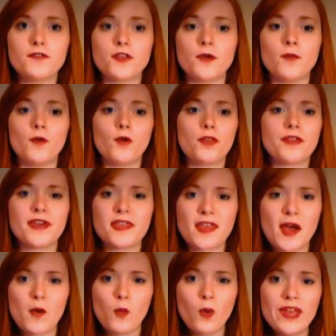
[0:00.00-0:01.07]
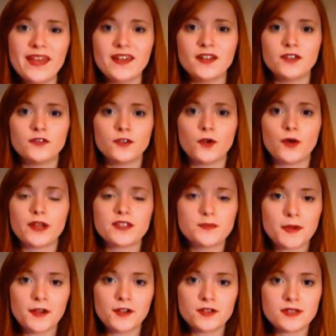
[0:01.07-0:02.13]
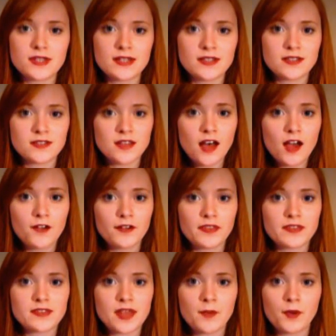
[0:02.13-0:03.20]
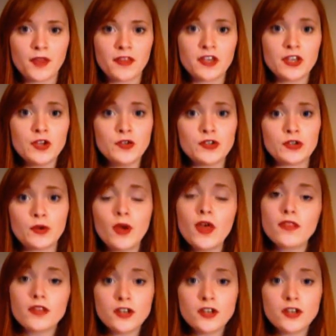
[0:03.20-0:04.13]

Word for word: of them or think they're weird for not experiencing desire in the same way that you do,